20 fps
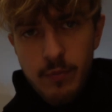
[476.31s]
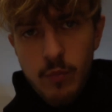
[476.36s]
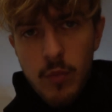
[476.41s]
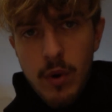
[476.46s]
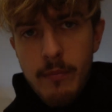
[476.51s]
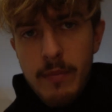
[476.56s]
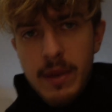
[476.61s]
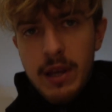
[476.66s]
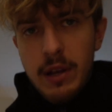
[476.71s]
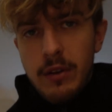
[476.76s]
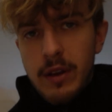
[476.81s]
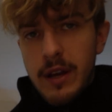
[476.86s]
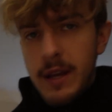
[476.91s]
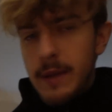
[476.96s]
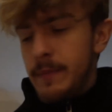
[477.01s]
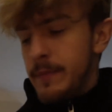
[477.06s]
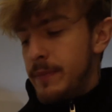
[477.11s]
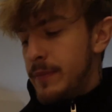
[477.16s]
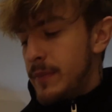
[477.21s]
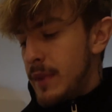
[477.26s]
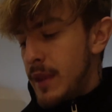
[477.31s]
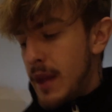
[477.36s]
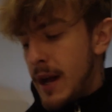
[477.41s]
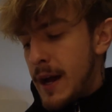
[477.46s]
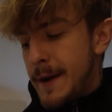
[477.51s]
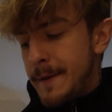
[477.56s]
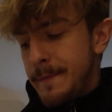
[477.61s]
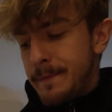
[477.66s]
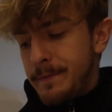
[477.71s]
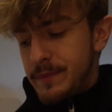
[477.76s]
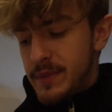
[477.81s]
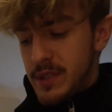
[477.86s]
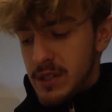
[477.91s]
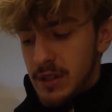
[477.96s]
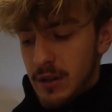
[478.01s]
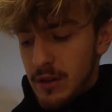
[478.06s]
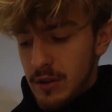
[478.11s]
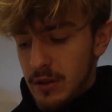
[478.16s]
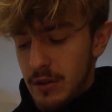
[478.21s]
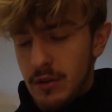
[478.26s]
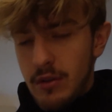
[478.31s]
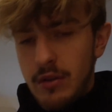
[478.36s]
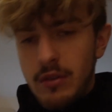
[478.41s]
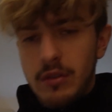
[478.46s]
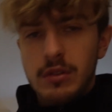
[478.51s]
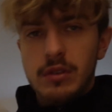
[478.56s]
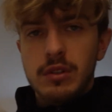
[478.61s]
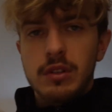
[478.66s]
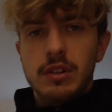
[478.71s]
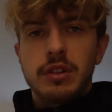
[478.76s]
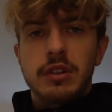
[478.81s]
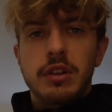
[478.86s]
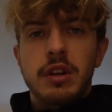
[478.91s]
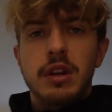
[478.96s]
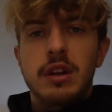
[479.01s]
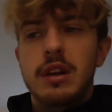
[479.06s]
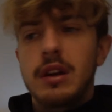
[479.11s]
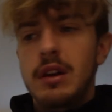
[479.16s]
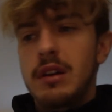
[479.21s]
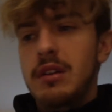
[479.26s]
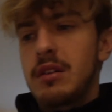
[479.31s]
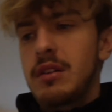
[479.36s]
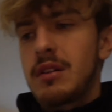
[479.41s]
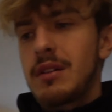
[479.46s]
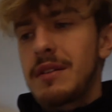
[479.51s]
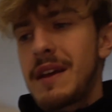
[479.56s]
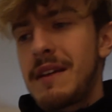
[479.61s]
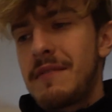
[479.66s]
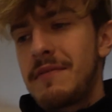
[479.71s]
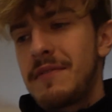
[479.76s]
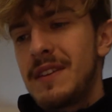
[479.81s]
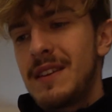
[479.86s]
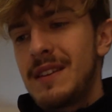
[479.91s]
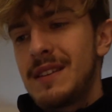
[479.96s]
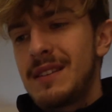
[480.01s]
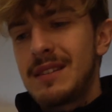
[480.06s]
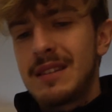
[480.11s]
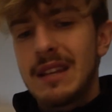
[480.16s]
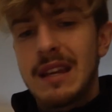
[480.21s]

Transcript: one bagel here. Um, so gonna have this